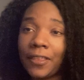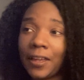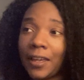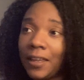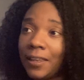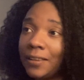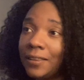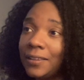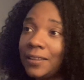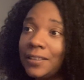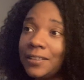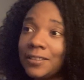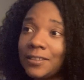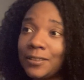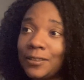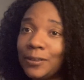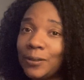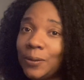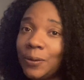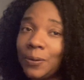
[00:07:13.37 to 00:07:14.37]
And this
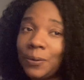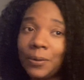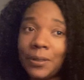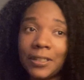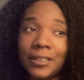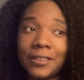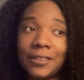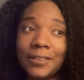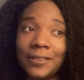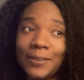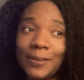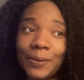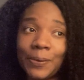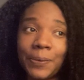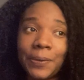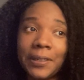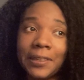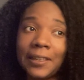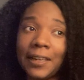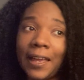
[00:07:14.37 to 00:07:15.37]
dude is
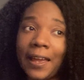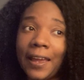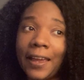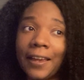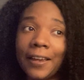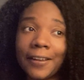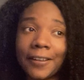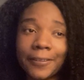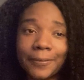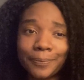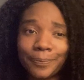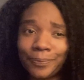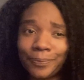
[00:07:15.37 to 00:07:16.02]
doing like